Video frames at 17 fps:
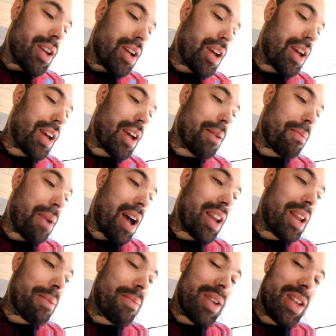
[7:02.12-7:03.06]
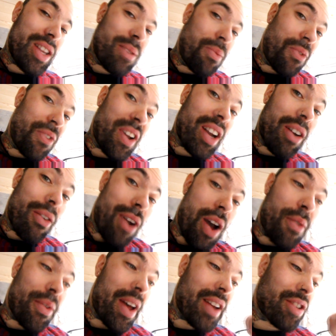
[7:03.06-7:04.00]
aluminium thing
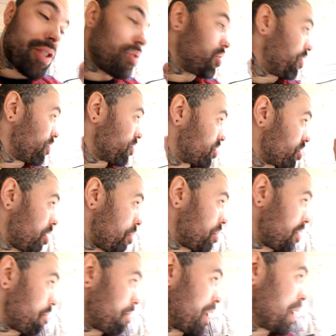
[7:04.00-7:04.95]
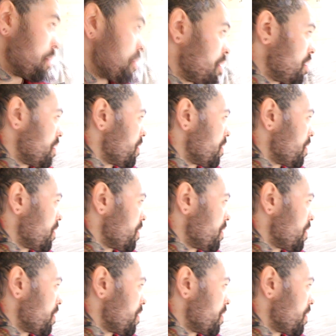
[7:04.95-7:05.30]
around that, so the top of the pipe